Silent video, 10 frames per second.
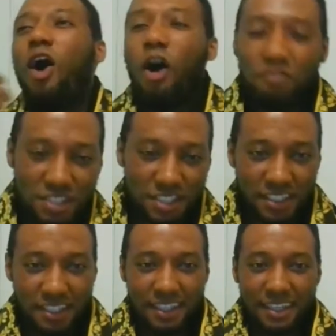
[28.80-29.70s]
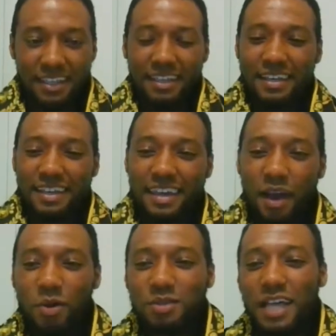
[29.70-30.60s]
Obviously,
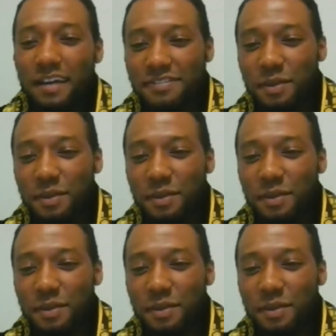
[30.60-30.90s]
girls have